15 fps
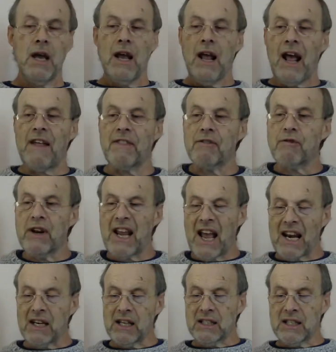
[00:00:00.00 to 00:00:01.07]
And the
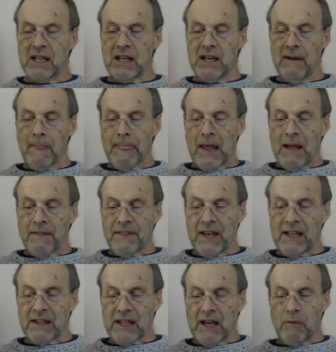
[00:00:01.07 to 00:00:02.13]
reality
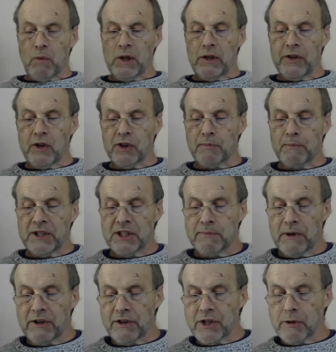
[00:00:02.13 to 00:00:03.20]
that they will not be
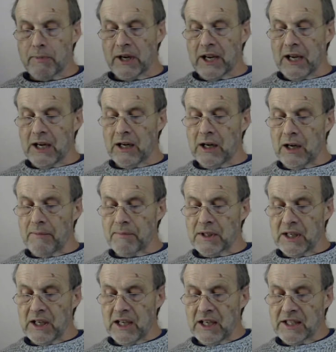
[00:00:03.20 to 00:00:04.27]
spiritually harmed
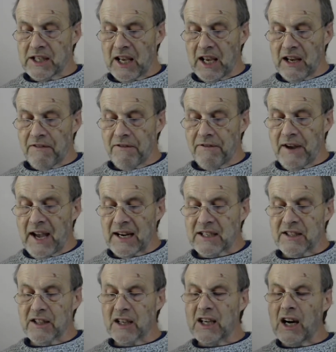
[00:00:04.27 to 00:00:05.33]
is a
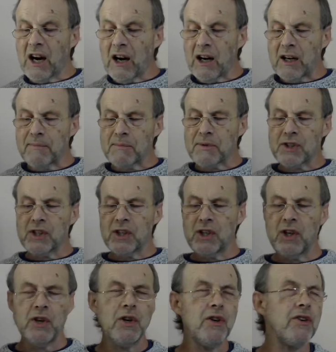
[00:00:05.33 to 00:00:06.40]
fact. The calm
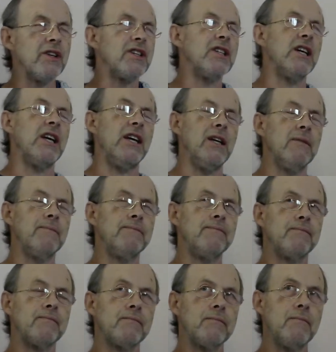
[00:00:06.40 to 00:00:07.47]
security
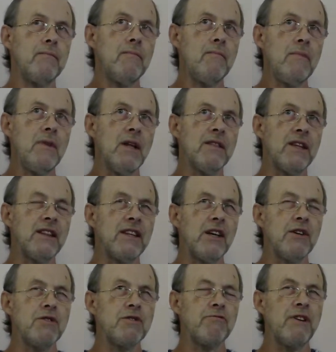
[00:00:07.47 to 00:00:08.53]
that
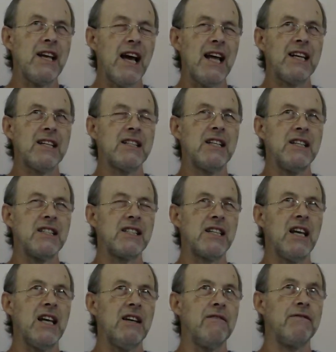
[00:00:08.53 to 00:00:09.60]
those realities
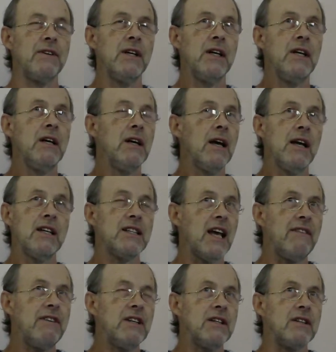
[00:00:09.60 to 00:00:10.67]
give is
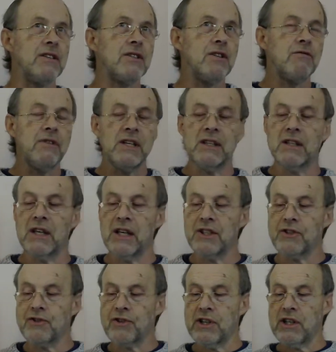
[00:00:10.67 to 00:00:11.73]
evident. You read the
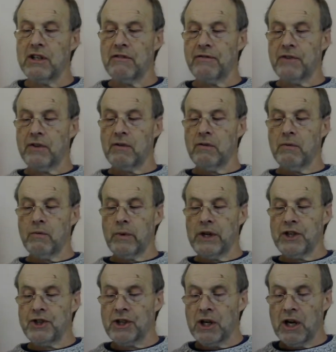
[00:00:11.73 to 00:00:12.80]
history, if you
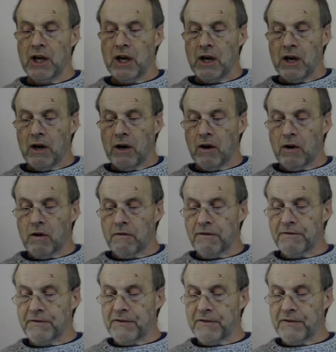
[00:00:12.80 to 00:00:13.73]
wish, of